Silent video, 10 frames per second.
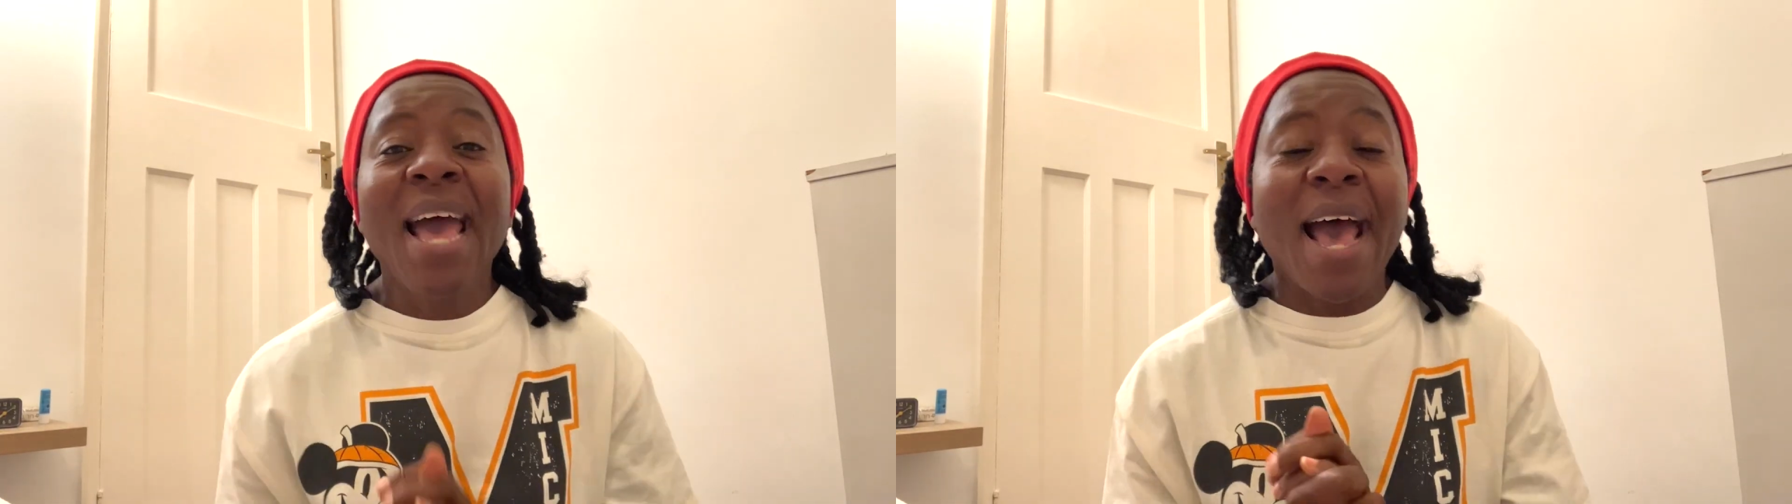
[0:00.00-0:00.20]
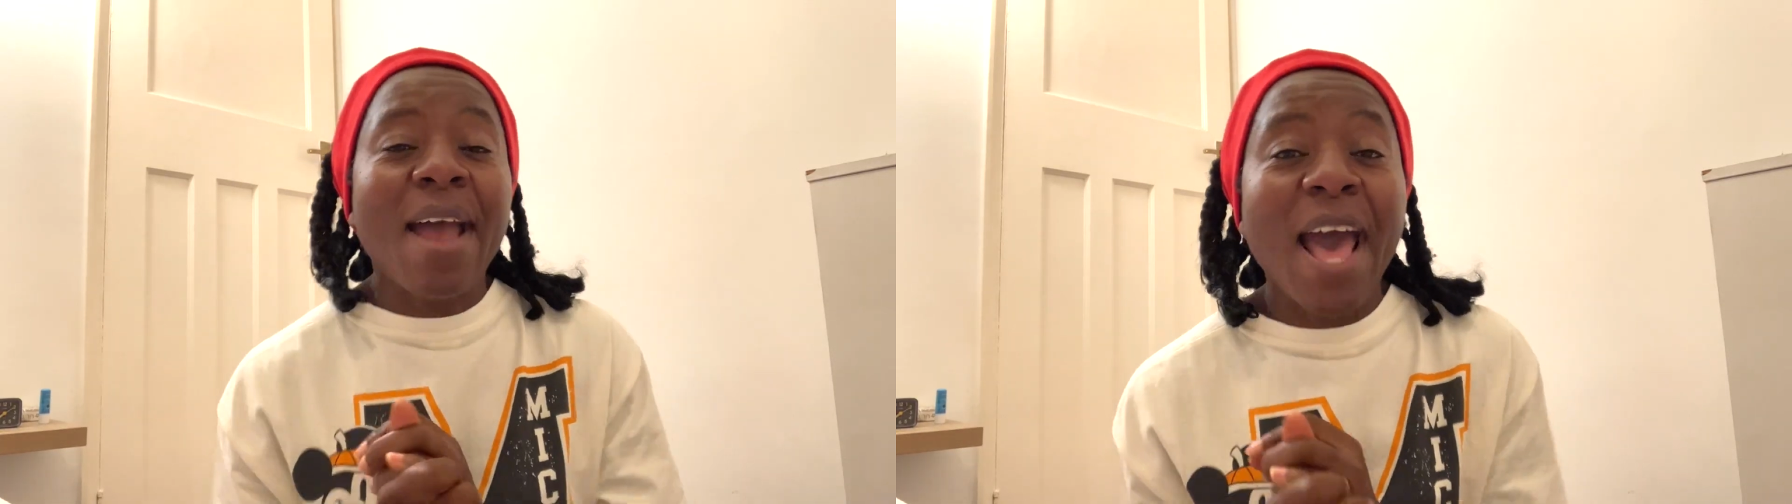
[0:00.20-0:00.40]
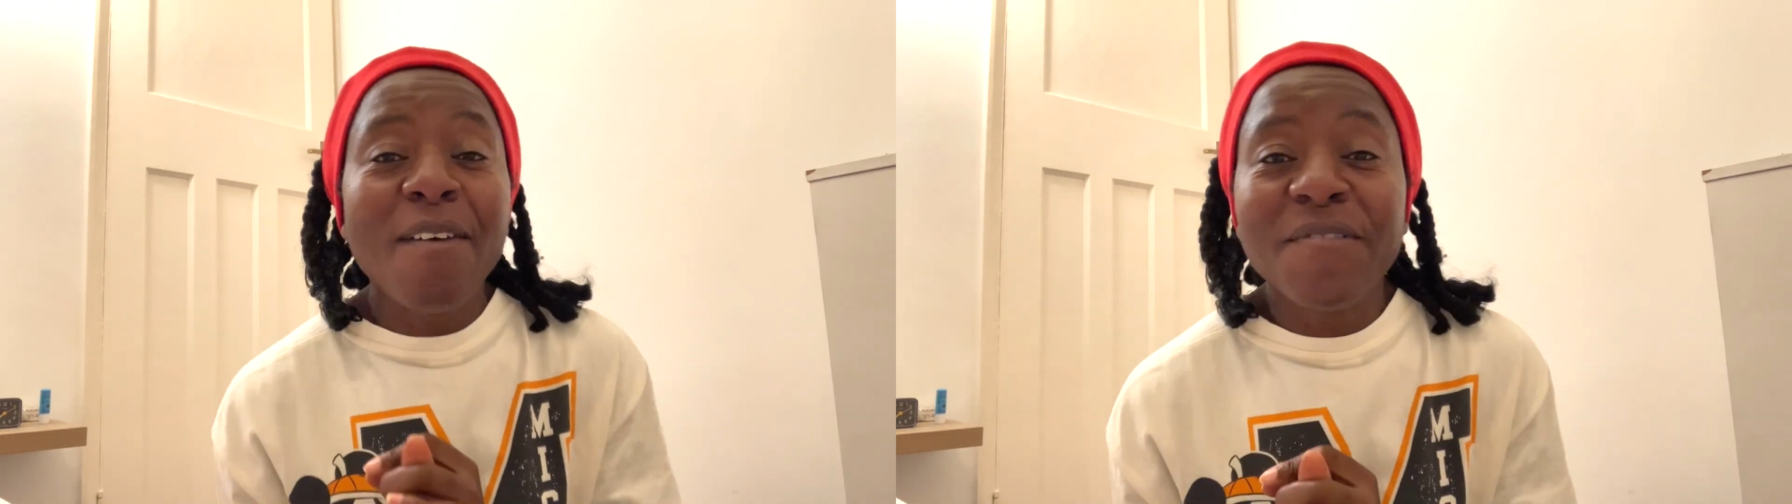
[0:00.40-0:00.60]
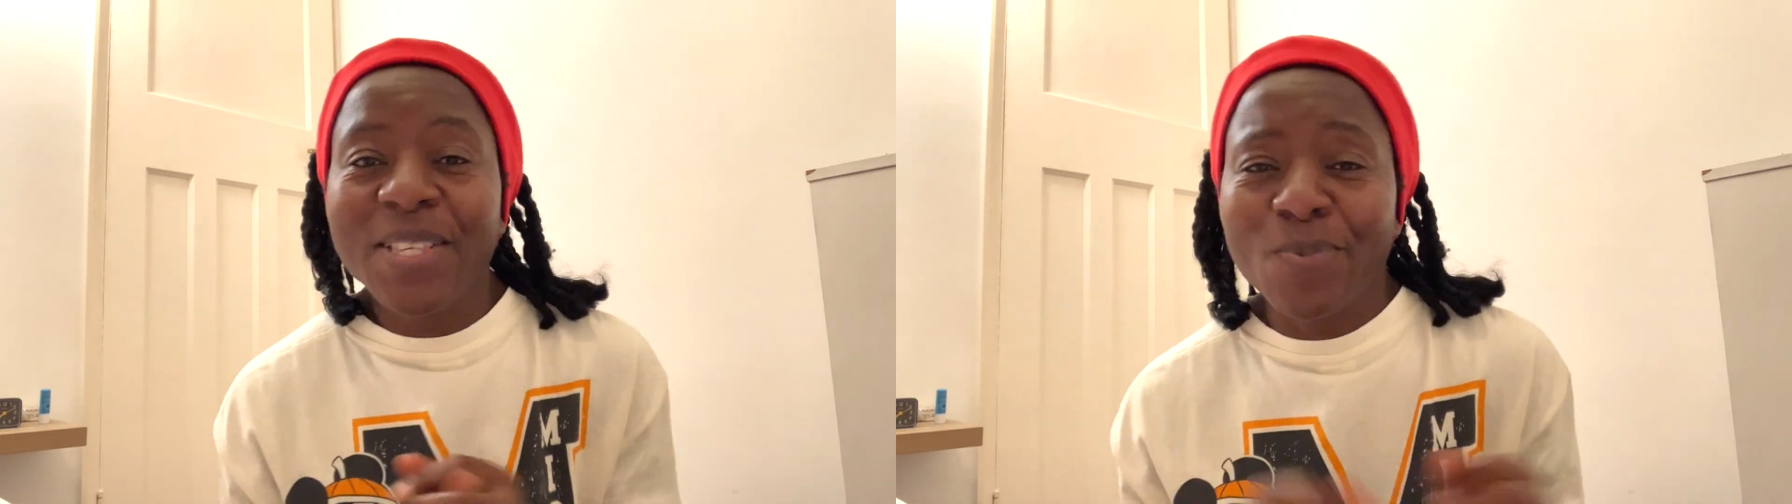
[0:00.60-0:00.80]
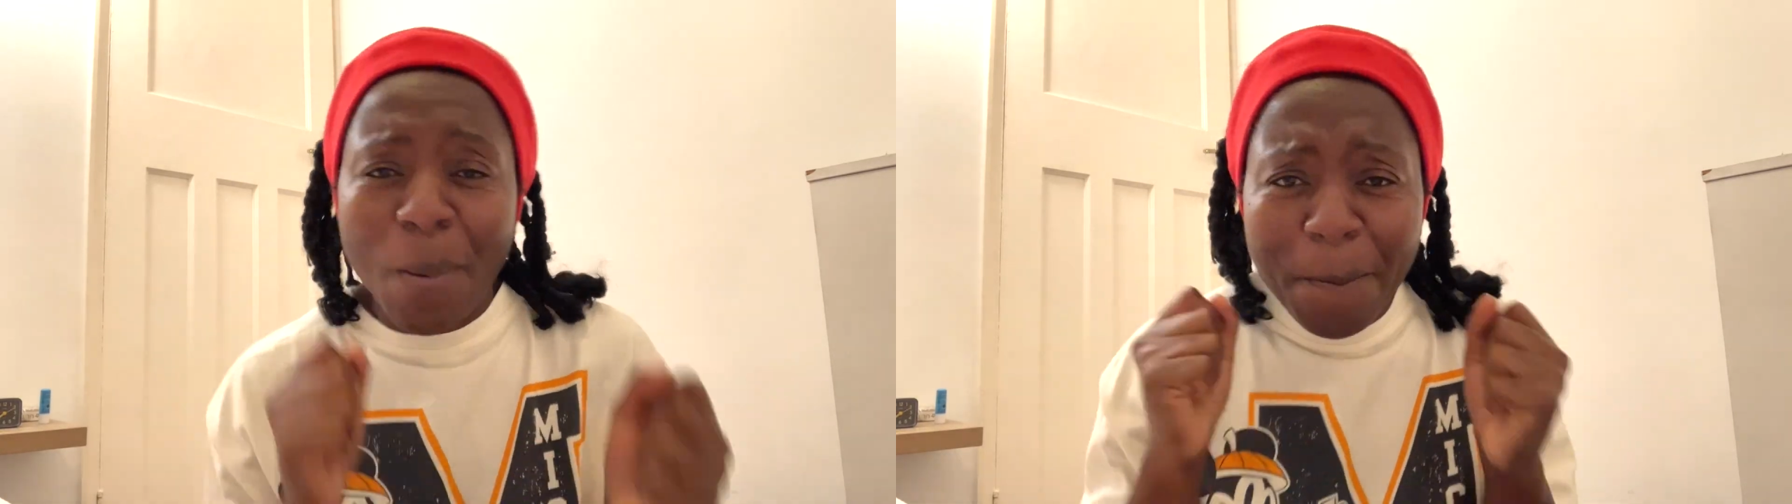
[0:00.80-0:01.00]
Our
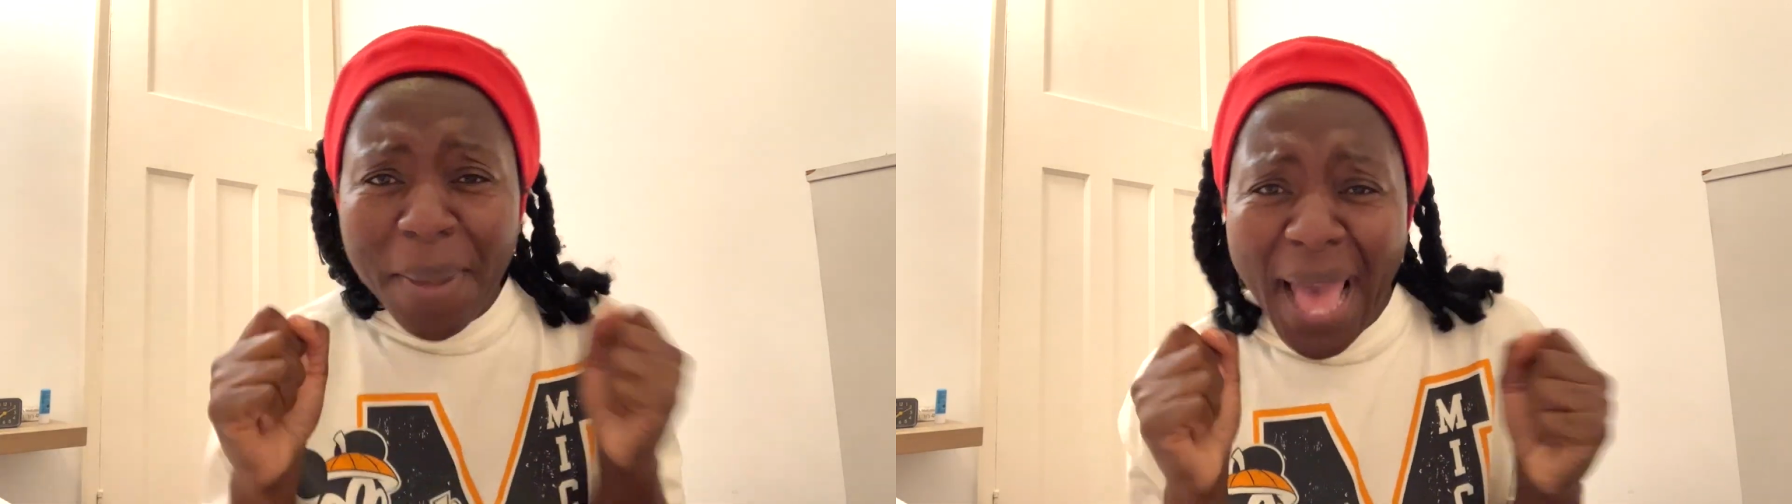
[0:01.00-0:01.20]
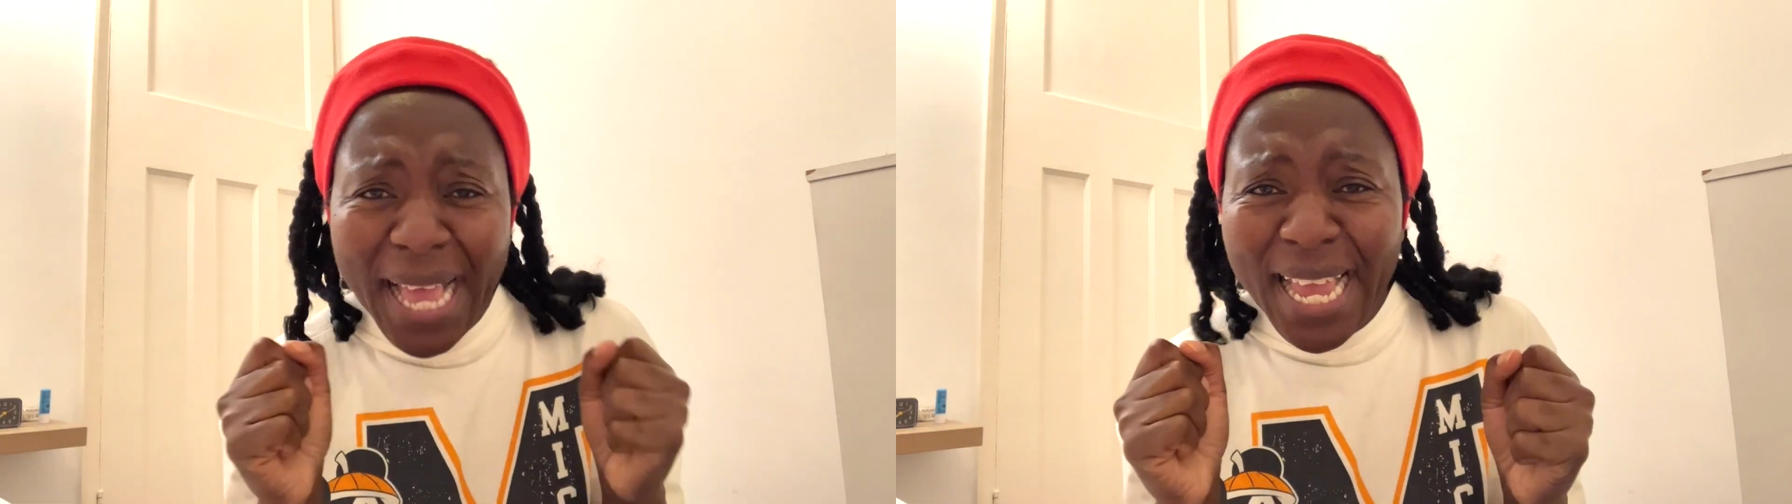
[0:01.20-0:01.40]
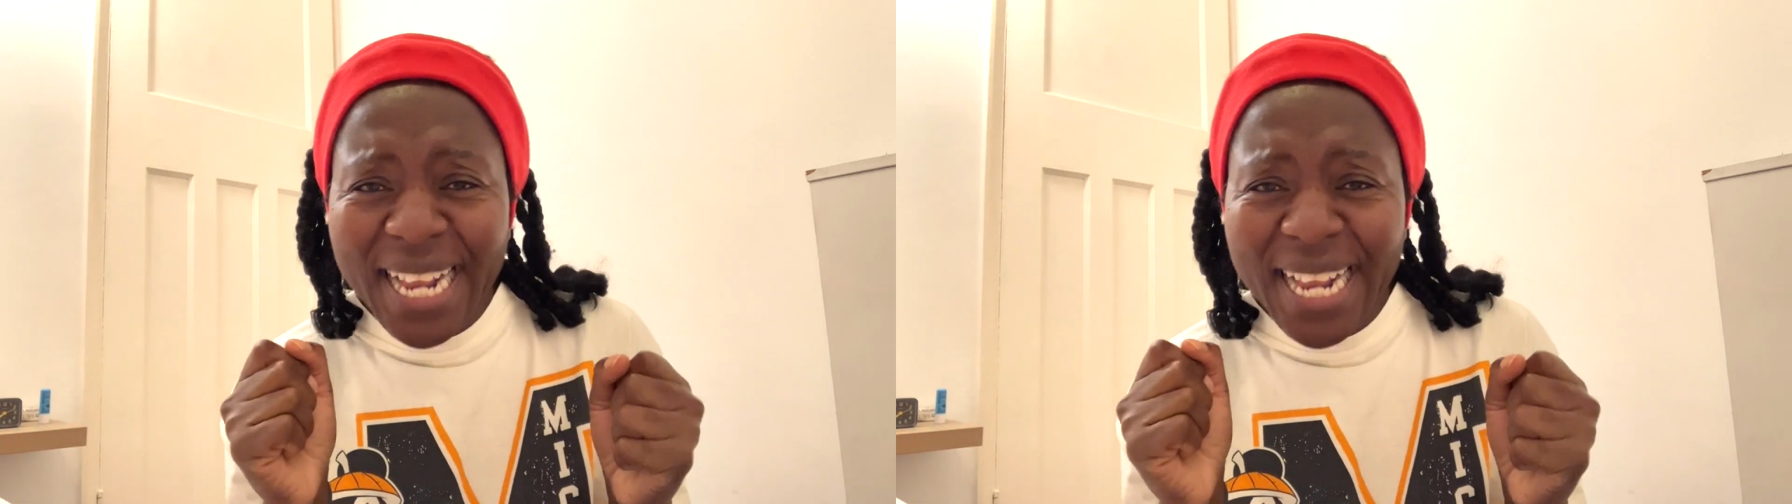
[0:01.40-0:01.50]
outfits were banging.